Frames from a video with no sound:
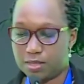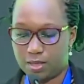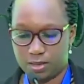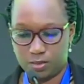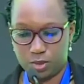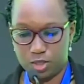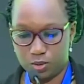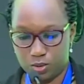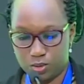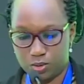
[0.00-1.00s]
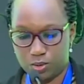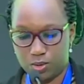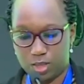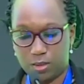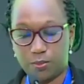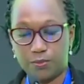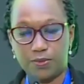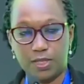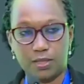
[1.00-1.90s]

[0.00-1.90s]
and which also improving